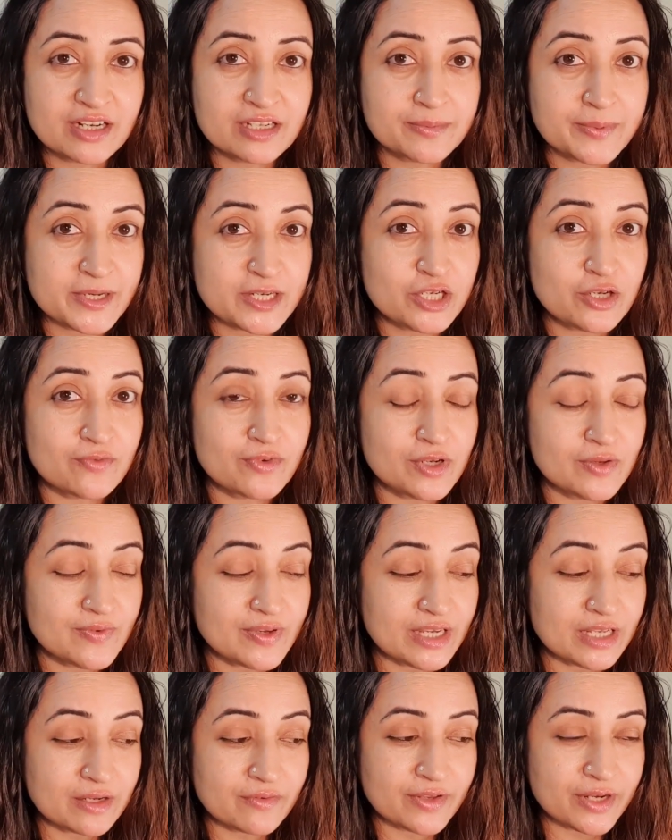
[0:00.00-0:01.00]
especially if you're
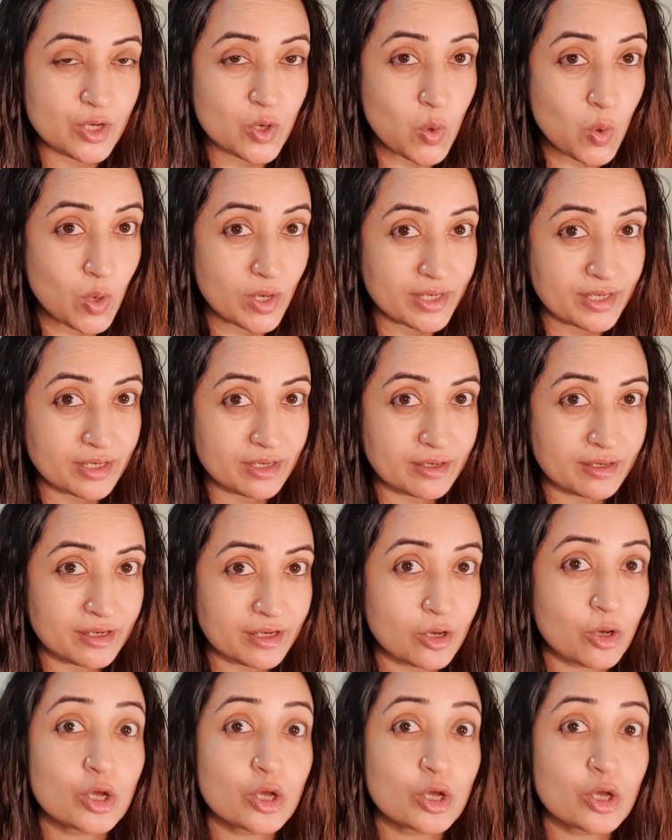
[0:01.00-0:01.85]
living in a very hot area